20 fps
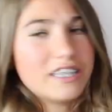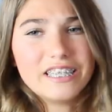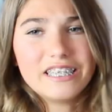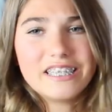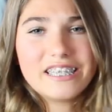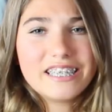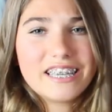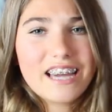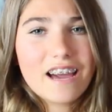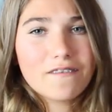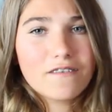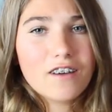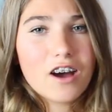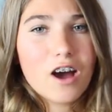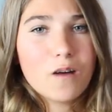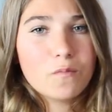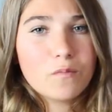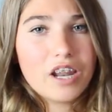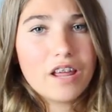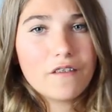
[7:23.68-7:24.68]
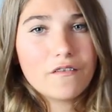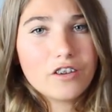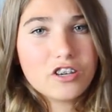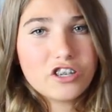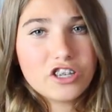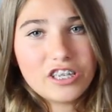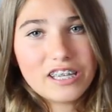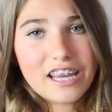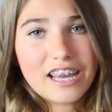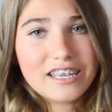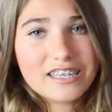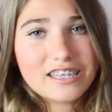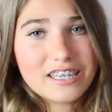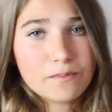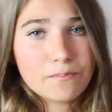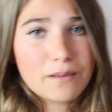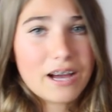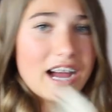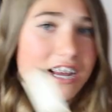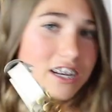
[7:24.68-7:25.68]
these together, and whenever she takes
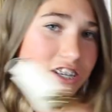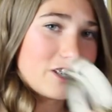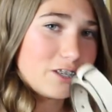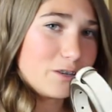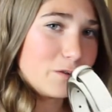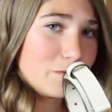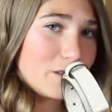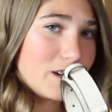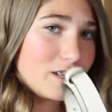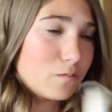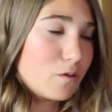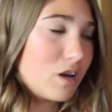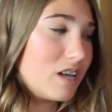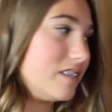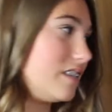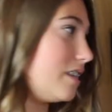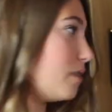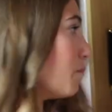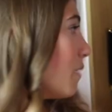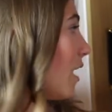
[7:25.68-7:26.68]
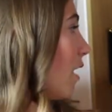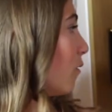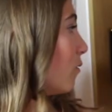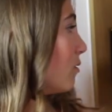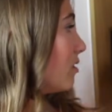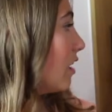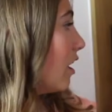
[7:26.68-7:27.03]
this bag, she always wears this belt.